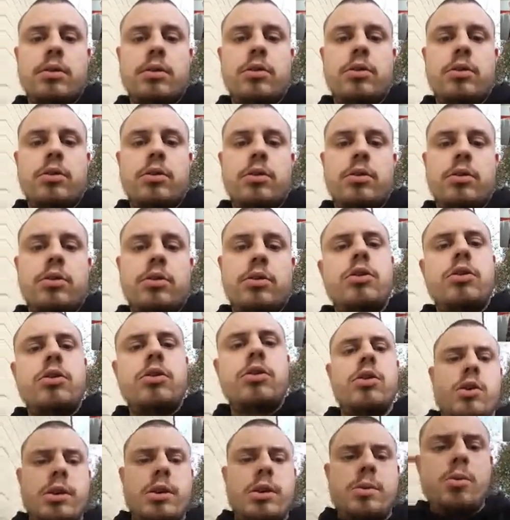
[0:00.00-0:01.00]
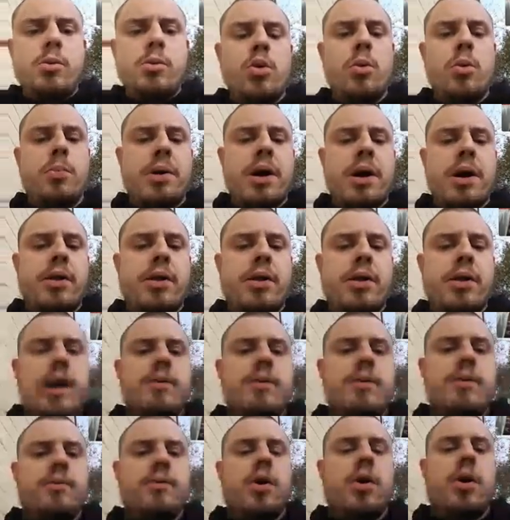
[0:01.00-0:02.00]
So do you know any more about that
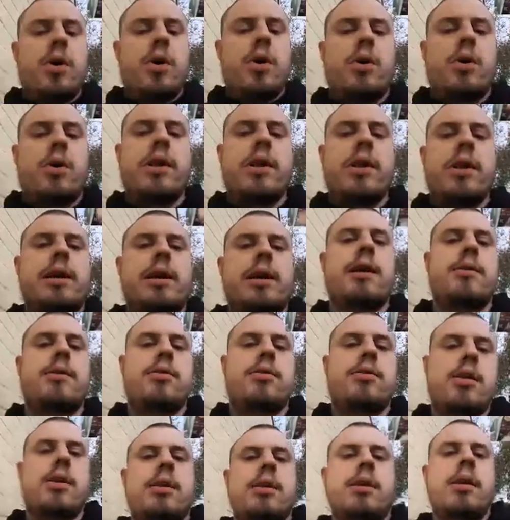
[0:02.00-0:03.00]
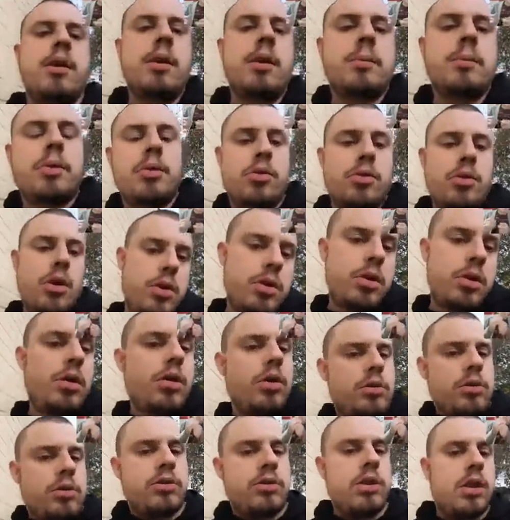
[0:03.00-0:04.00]
info on that case then? Because
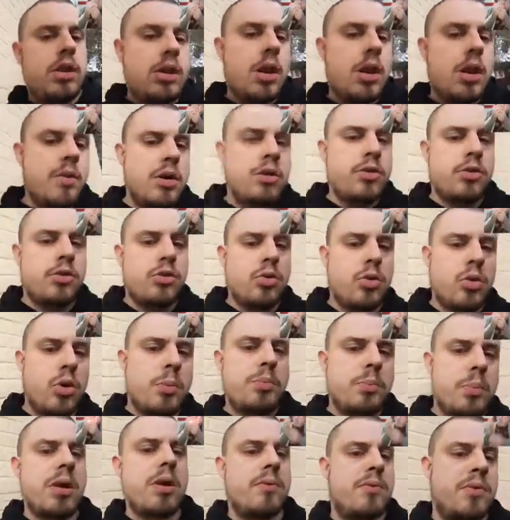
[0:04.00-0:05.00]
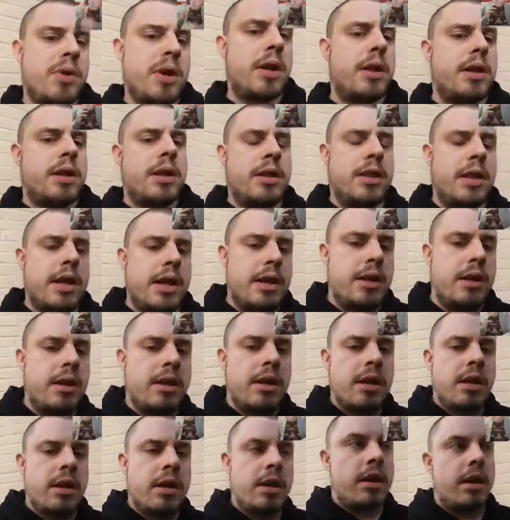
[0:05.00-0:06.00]
like I said, I only saw a bit of it, and then
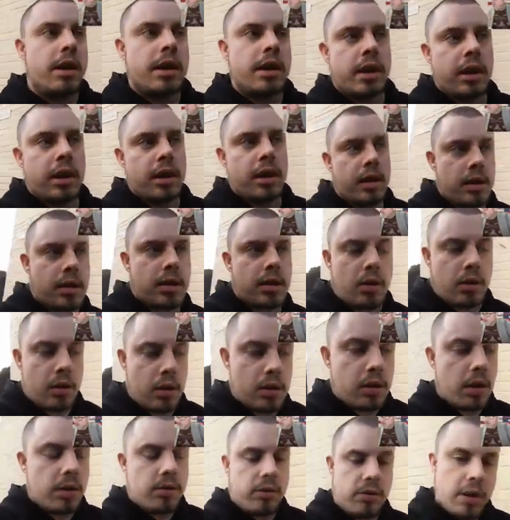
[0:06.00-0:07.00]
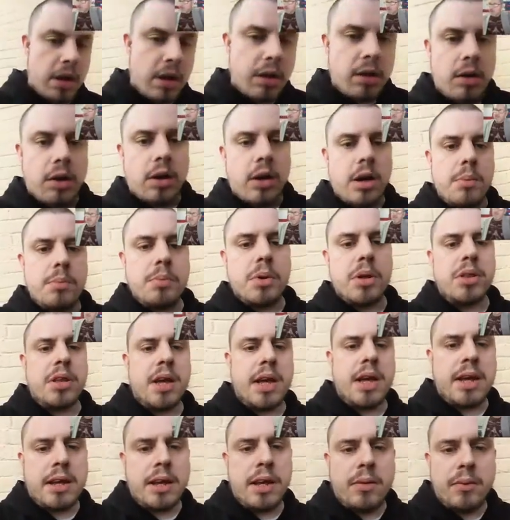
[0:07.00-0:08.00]
it like glanced the eye, but
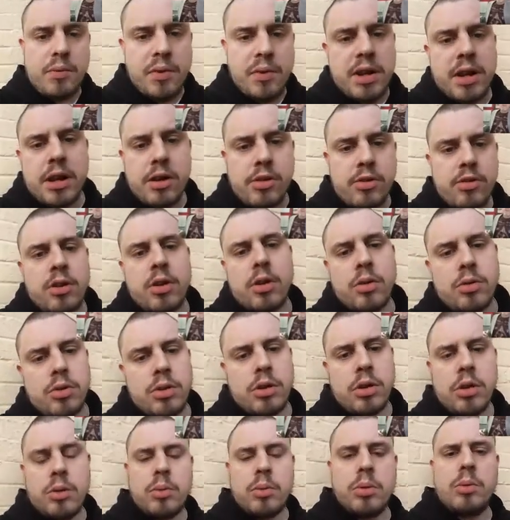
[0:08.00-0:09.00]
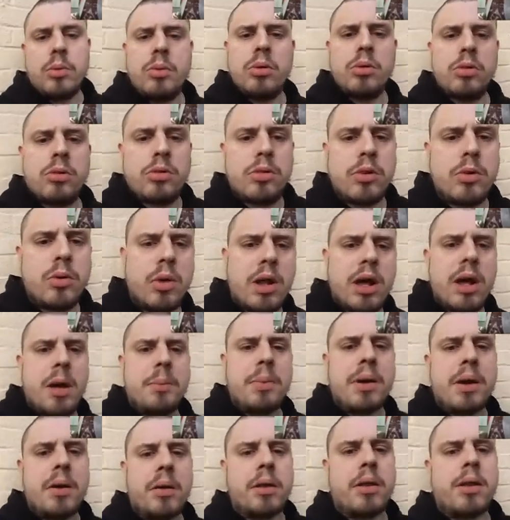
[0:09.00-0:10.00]
then it finished, and I was like, well, what's all that
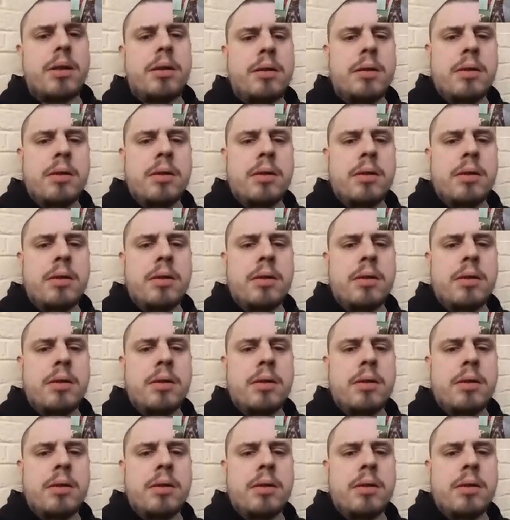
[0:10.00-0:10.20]
about then?